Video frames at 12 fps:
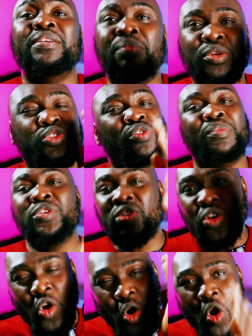but you must
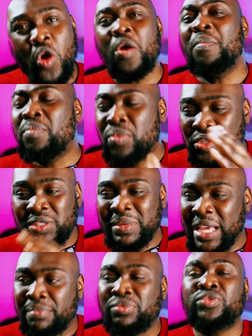almost be
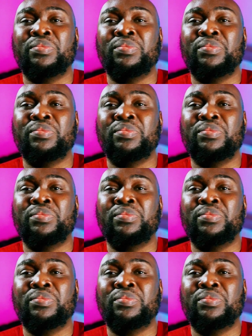able to